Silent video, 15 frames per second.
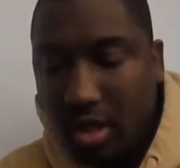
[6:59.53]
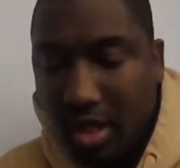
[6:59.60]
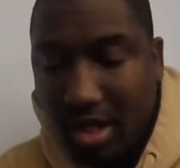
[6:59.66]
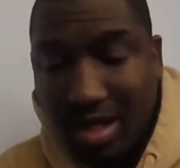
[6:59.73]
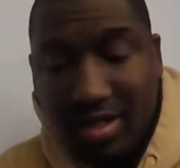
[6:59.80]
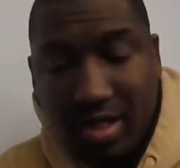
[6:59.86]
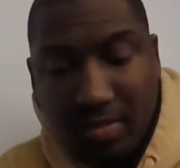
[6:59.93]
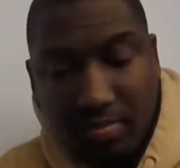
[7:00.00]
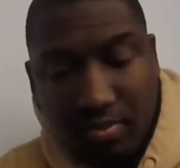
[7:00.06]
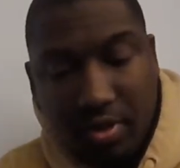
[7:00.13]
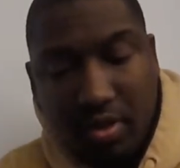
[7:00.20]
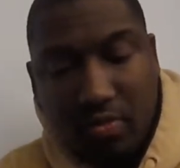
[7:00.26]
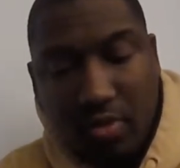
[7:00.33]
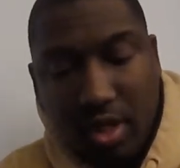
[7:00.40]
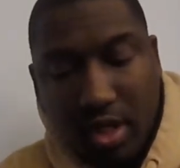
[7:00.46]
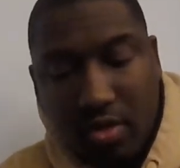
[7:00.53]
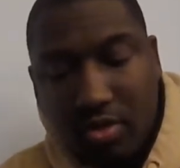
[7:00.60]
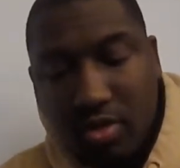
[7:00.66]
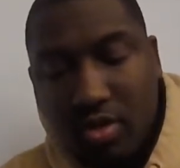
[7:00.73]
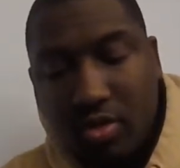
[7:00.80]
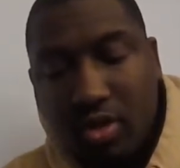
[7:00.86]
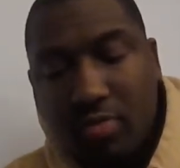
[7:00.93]
And I did pretty well,
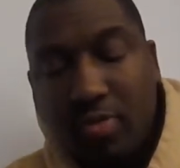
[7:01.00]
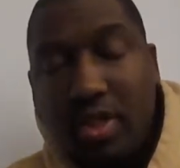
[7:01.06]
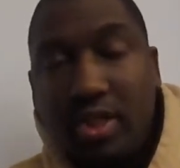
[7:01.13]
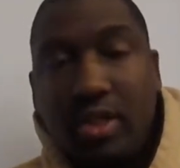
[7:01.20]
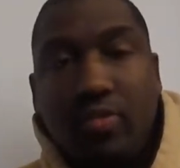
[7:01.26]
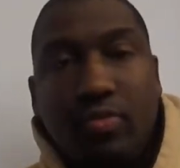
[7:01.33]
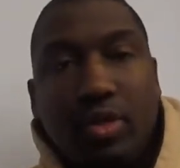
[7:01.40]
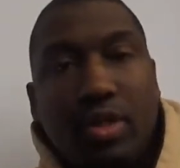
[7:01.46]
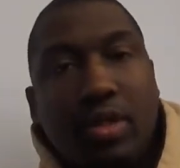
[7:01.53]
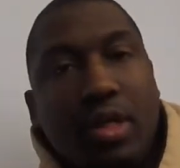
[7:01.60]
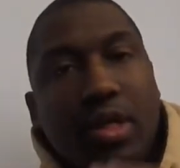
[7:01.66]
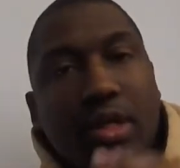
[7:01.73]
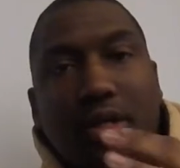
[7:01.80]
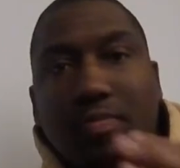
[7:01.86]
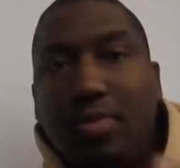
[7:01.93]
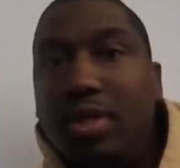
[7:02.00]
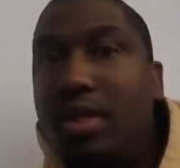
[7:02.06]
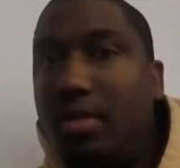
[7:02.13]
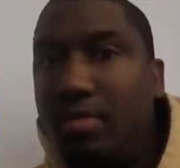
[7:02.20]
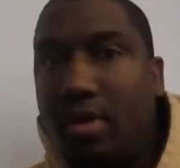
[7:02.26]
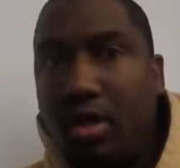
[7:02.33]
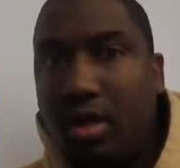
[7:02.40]
especially when the
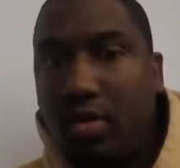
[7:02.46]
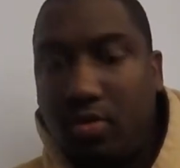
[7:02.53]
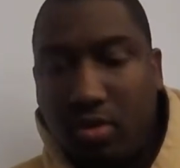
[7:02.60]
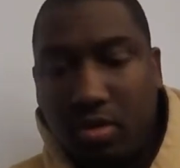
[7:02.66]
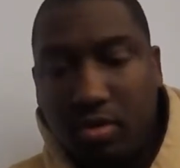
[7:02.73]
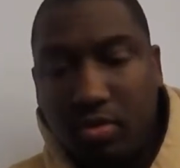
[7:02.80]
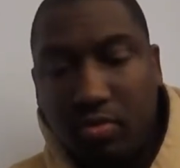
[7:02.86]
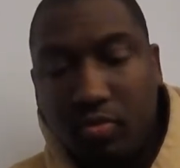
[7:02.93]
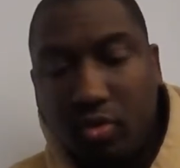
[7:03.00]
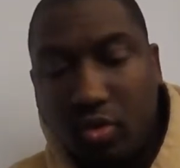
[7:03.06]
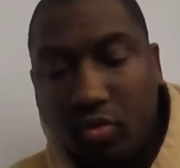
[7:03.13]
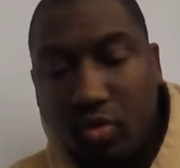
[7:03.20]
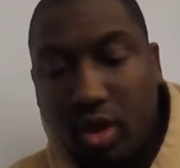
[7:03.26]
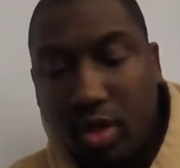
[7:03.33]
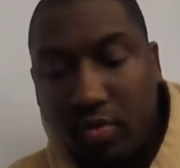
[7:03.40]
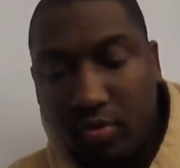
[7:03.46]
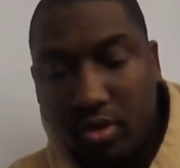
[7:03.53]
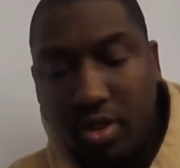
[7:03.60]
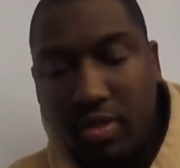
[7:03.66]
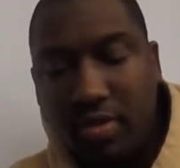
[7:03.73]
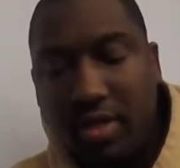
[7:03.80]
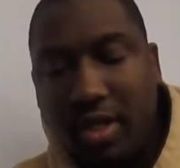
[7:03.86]
peanut bucker were running
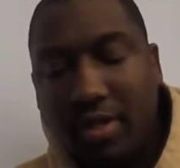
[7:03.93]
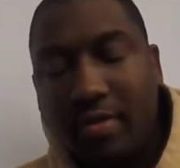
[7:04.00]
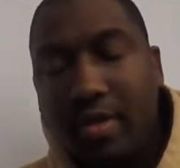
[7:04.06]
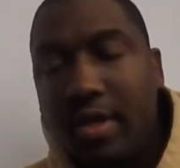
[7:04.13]
really thick.